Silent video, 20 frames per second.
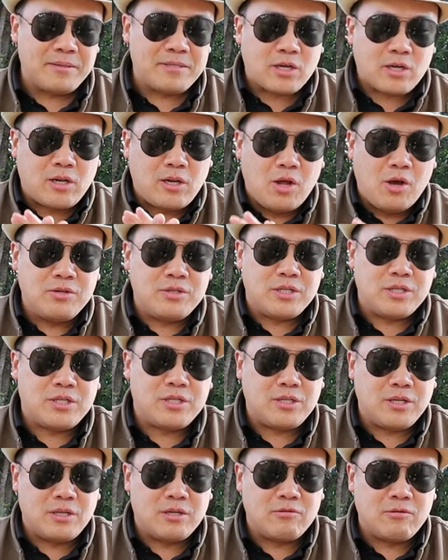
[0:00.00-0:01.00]
It's a closed
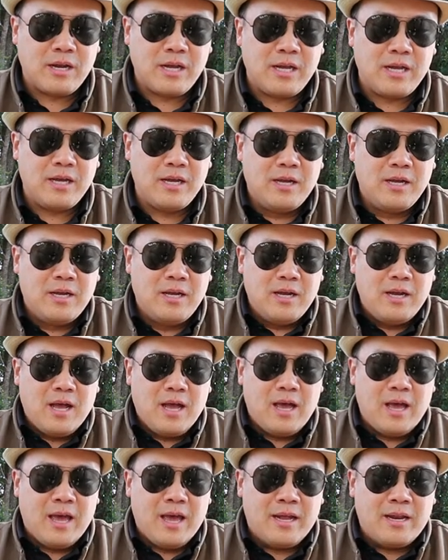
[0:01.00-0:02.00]
distillery,
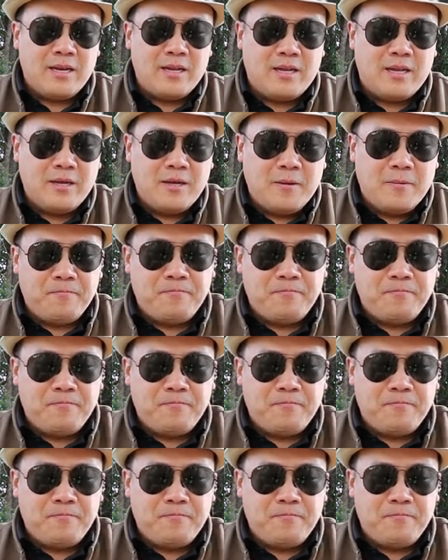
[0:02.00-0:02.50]
and